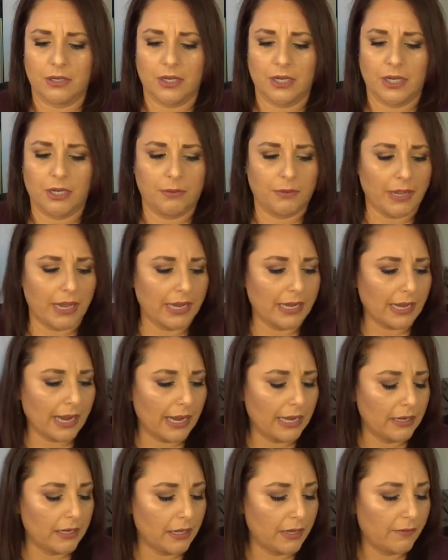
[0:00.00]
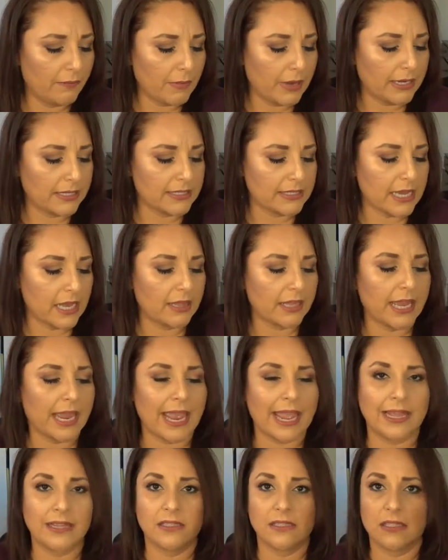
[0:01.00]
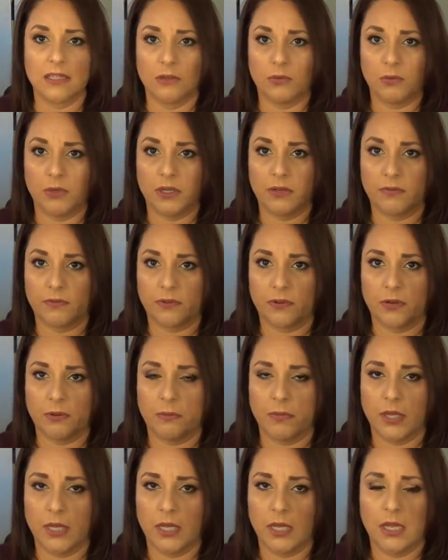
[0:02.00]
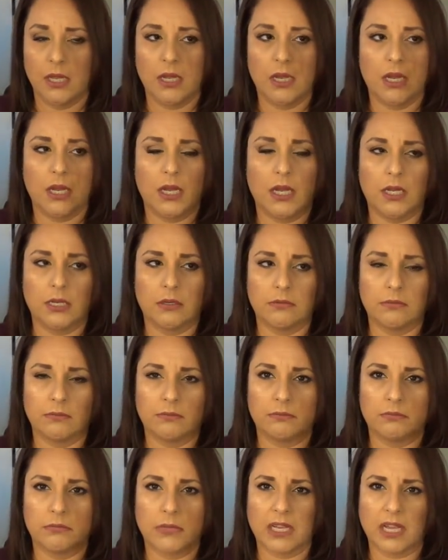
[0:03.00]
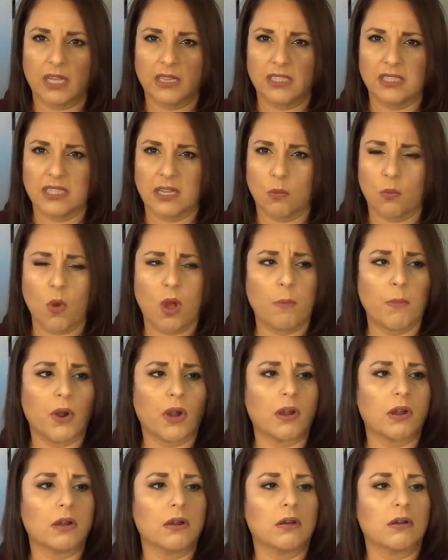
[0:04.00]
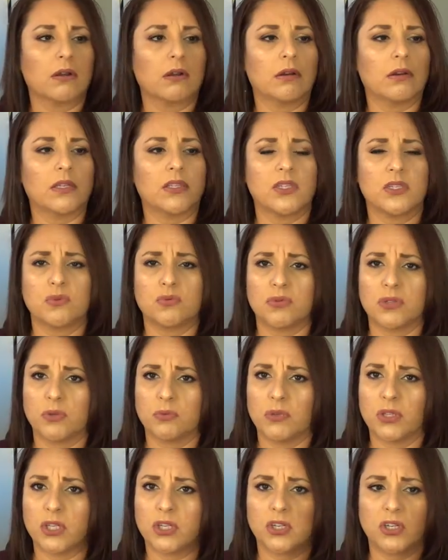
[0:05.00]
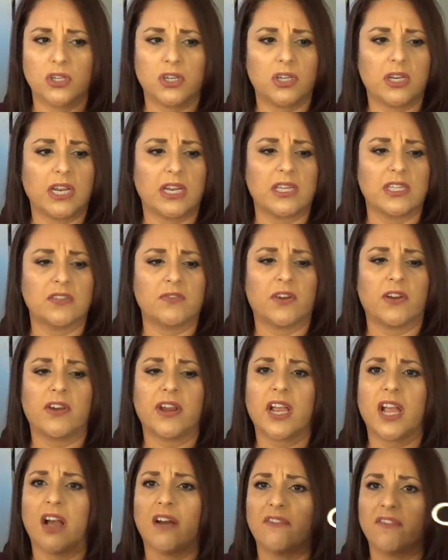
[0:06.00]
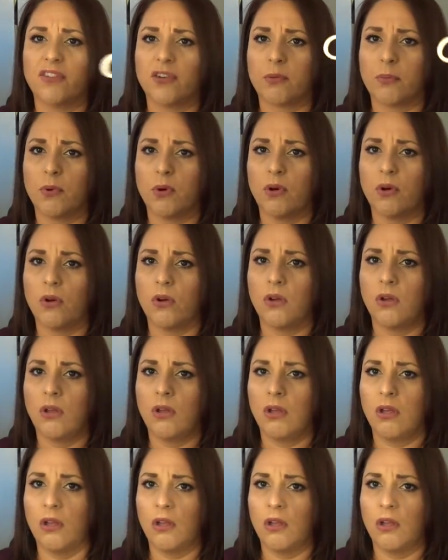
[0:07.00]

I love my Sally Hansen one from, I got this at Walmart. This is really, really good, and it's very comfortable.